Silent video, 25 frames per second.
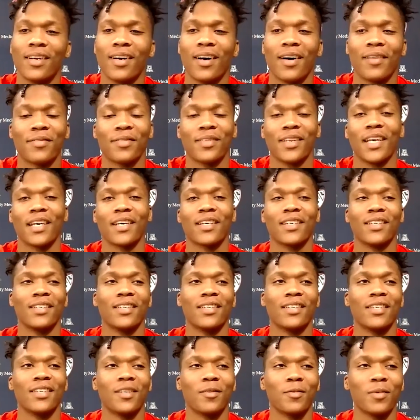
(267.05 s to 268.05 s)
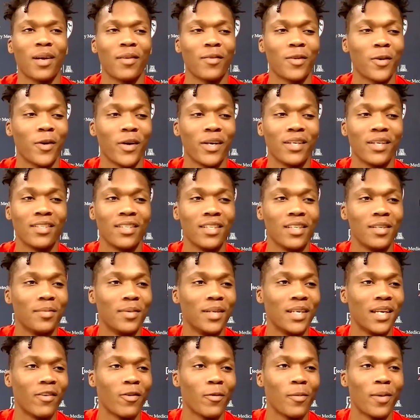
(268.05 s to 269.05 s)
I feel like we have a great team
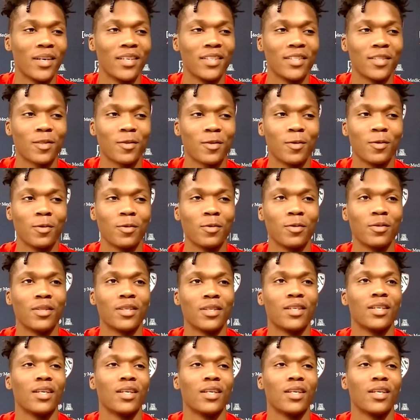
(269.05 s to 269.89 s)
and everybody's cool.